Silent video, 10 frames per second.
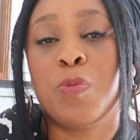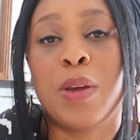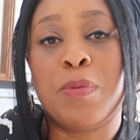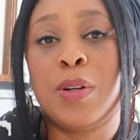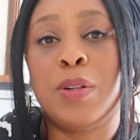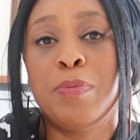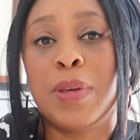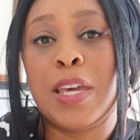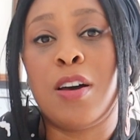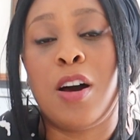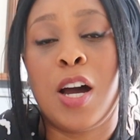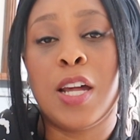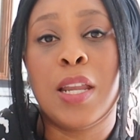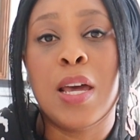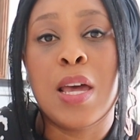We will be
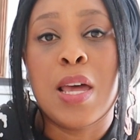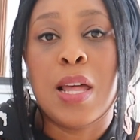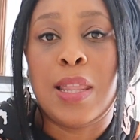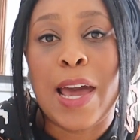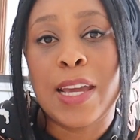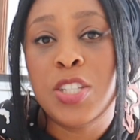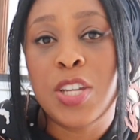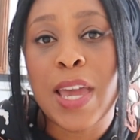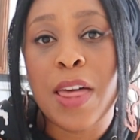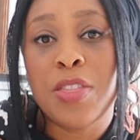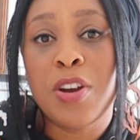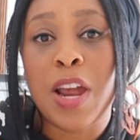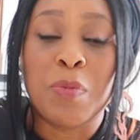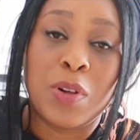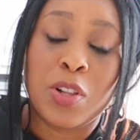online together
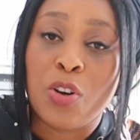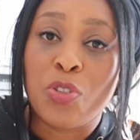and we'll go